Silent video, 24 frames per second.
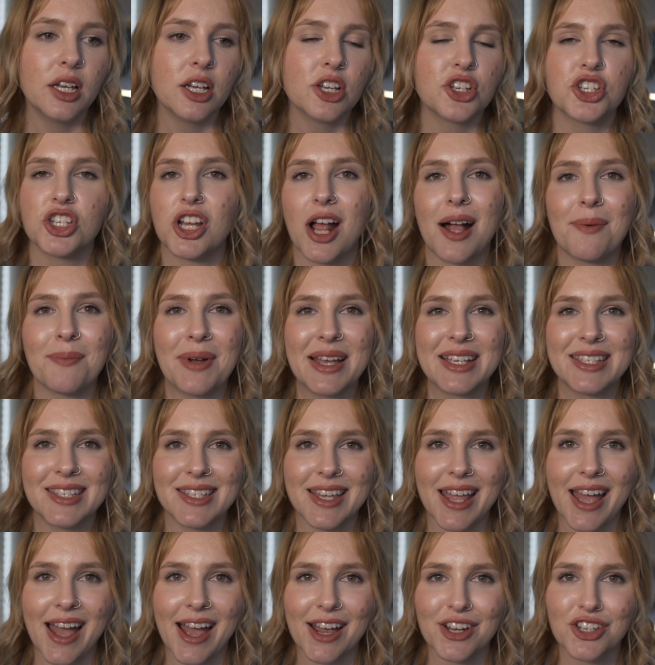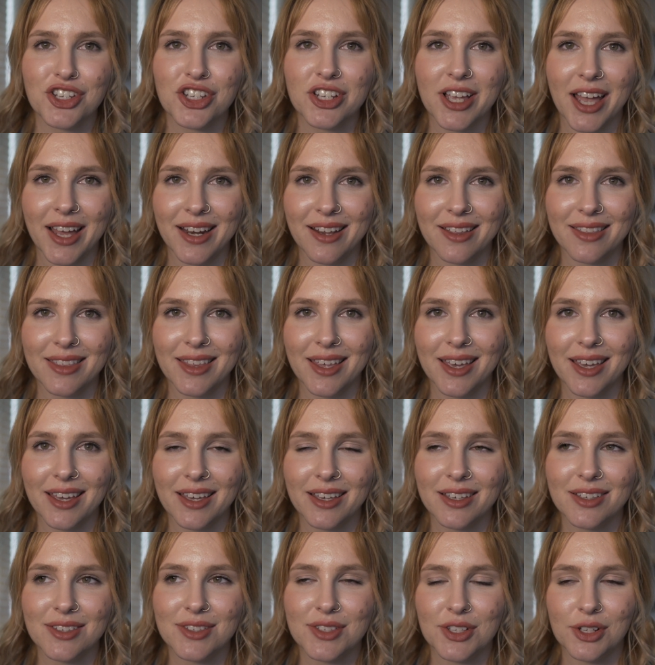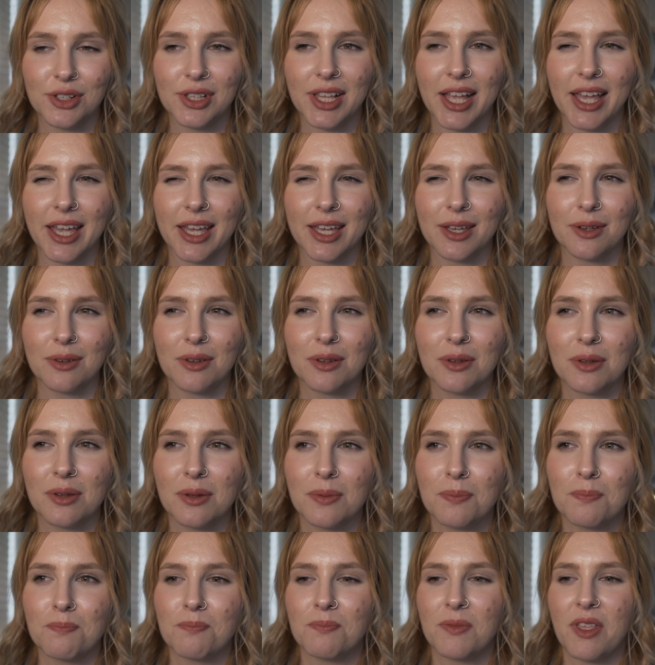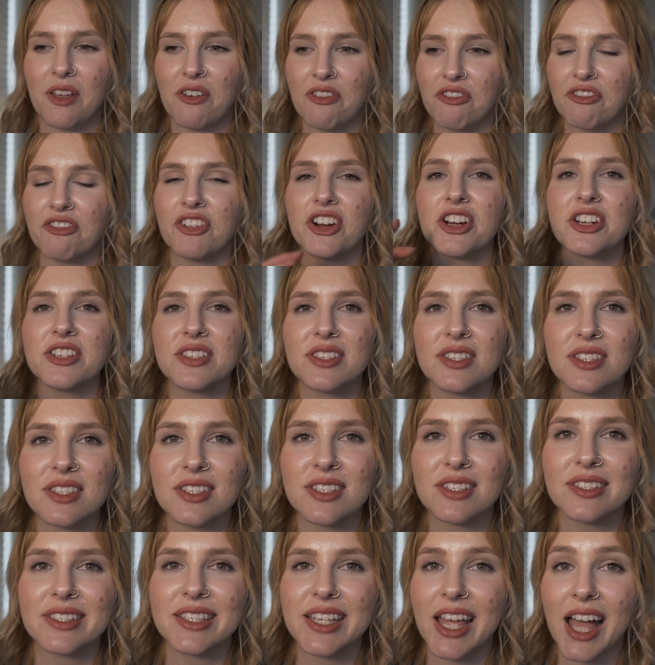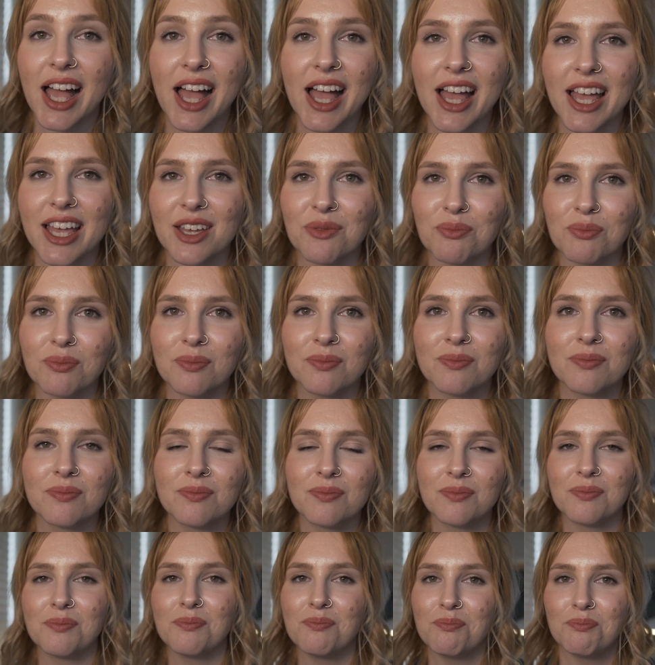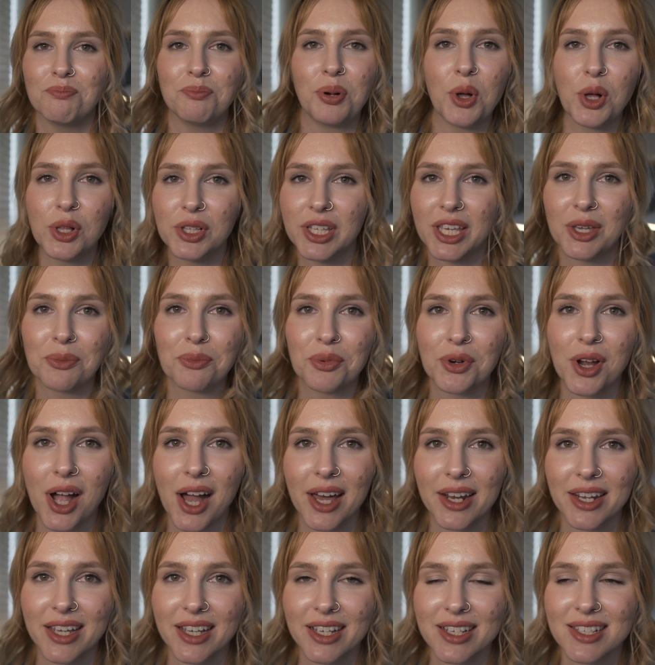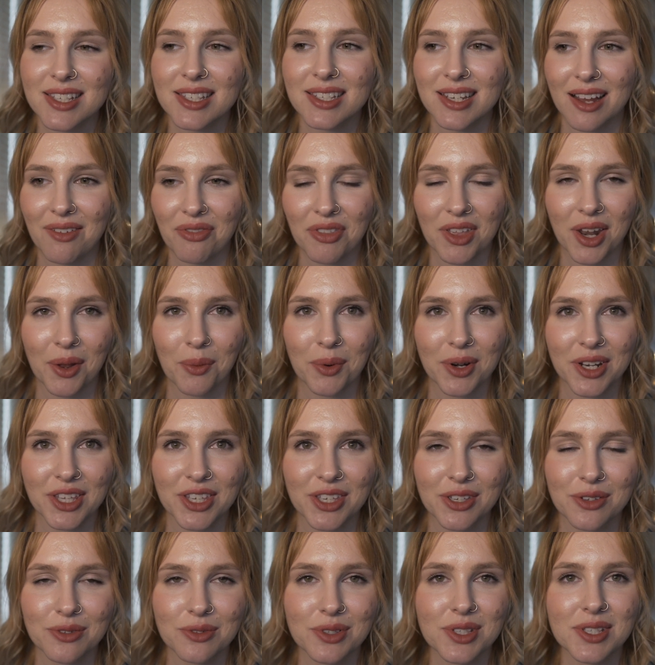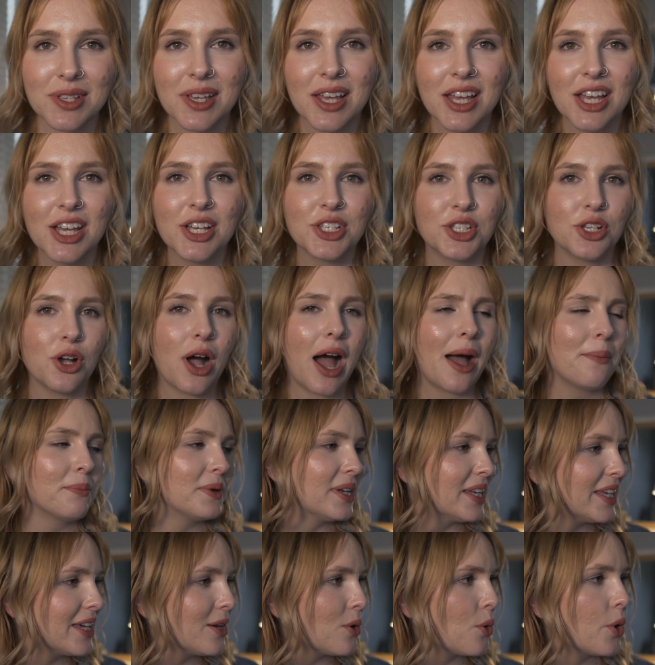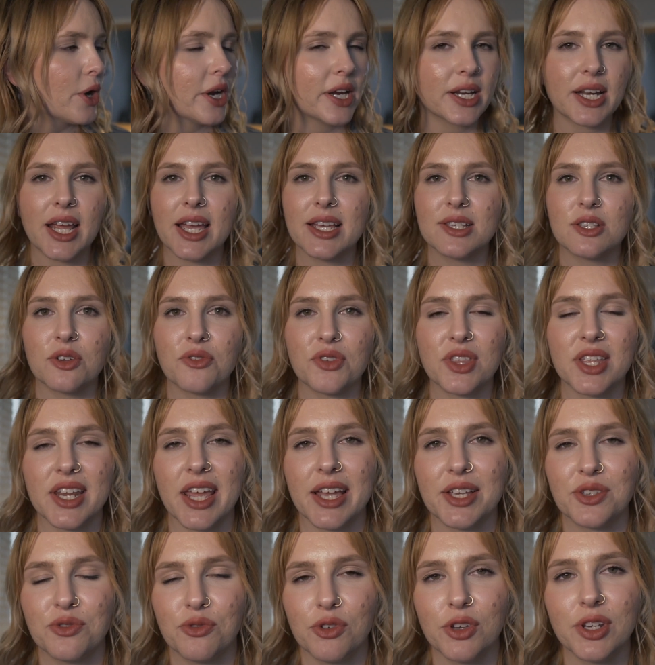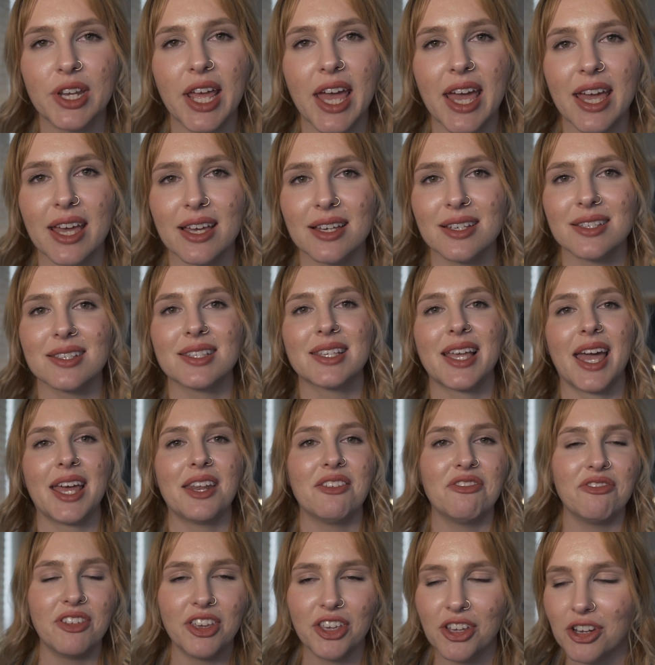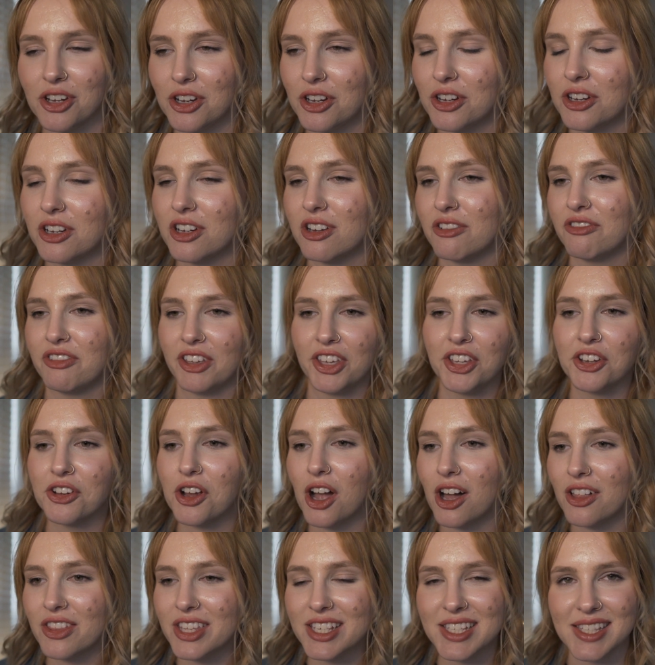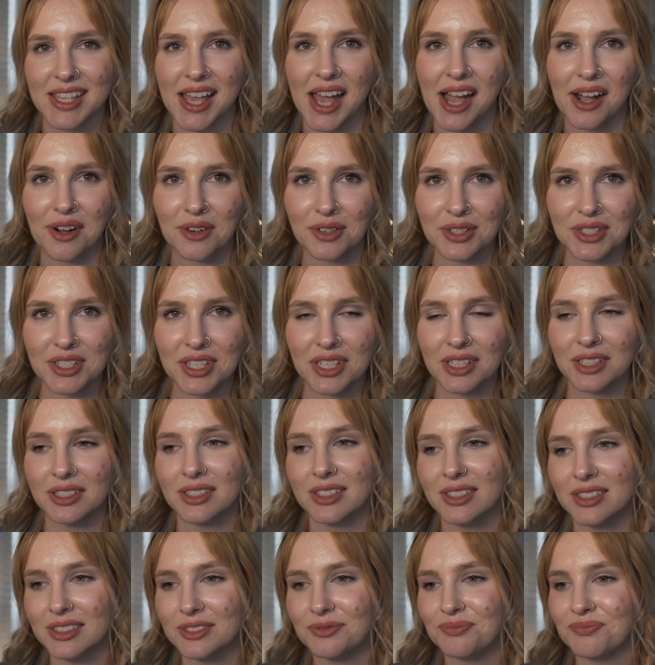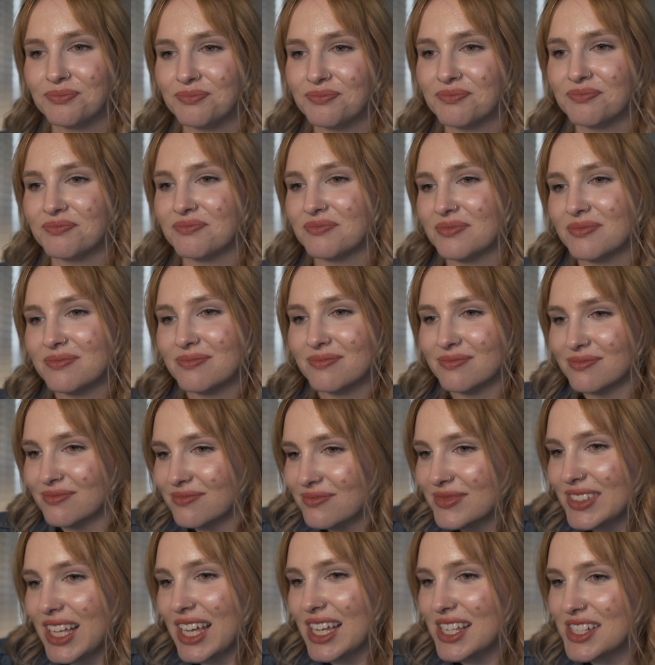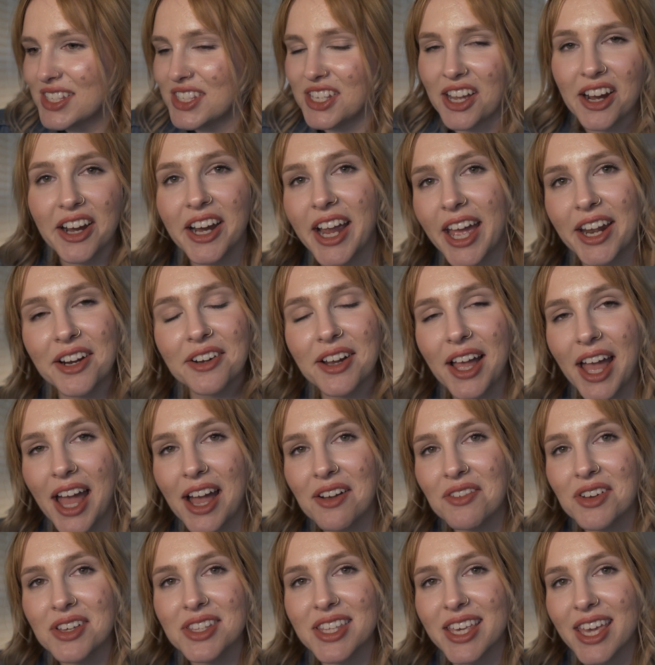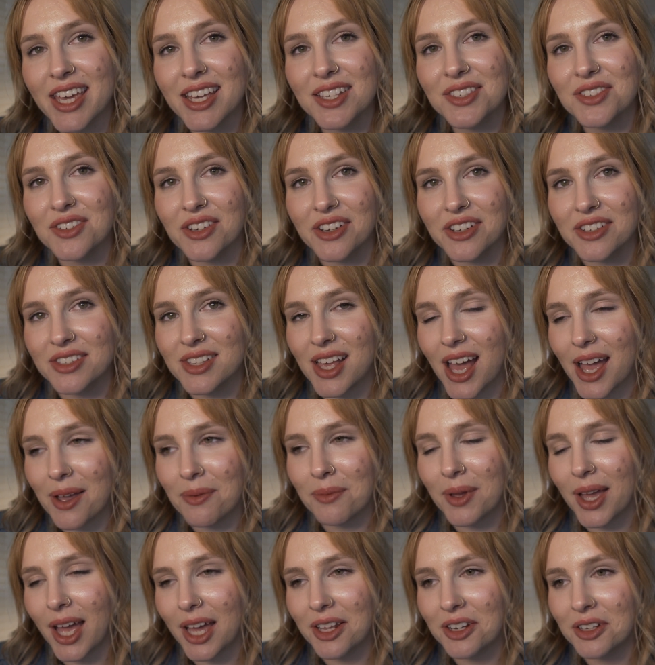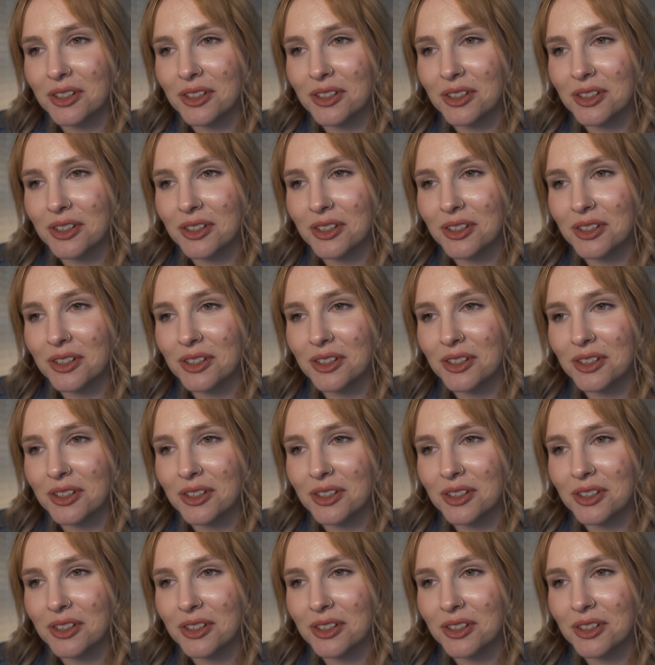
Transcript: shop my stash kind of thing. So like first time pulling products, stuff that I want to use. So I'm gonna get organized over the next few days, kind of figure all this out. Sorry, I don't have all the answers. I